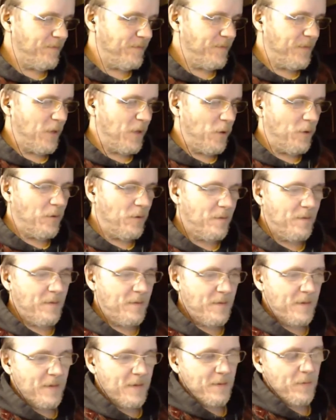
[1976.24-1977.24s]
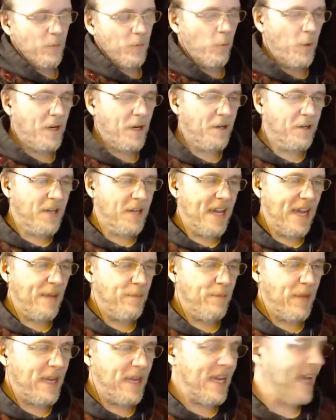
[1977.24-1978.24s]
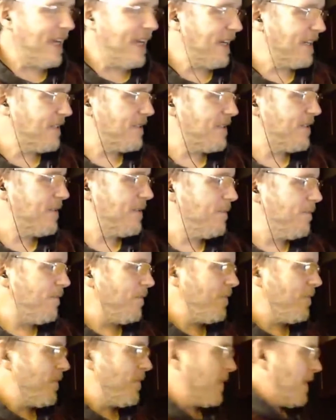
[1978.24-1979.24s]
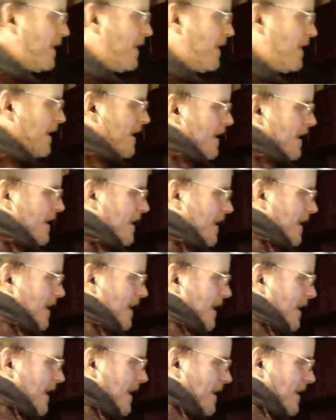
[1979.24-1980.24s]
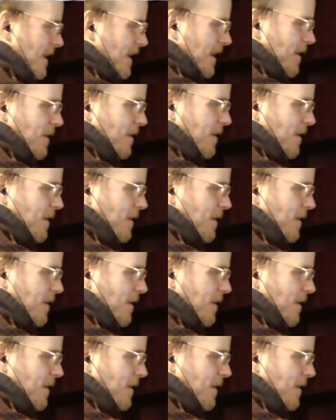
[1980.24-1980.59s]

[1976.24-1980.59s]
No weird game mechanics. And then I'm going